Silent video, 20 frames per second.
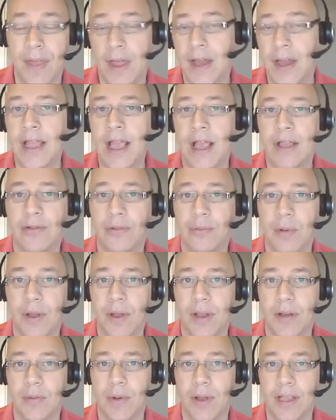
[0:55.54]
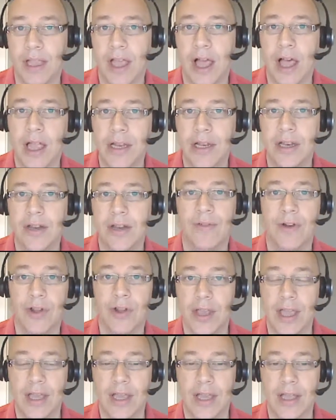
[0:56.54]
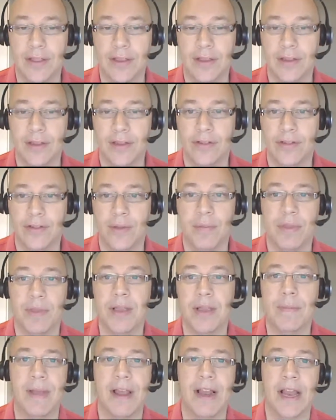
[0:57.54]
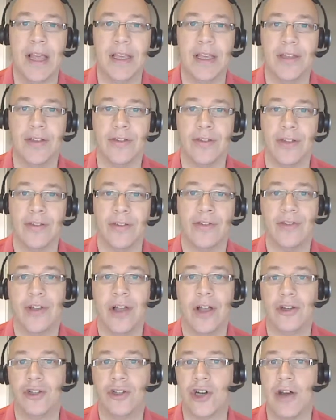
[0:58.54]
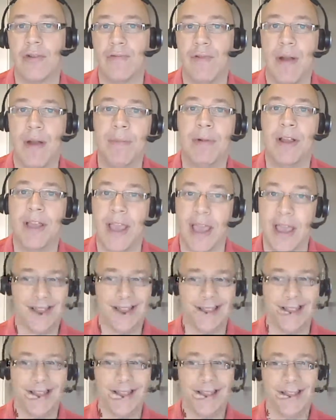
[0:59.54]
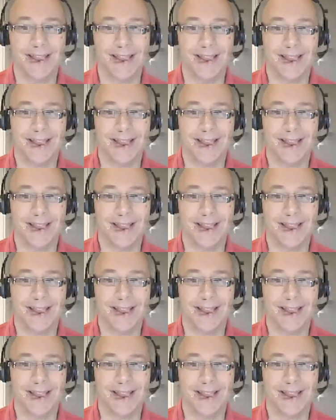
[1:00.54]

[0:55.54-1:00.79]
then yes, we're kind of looking at something a bit like a Star Trek replicator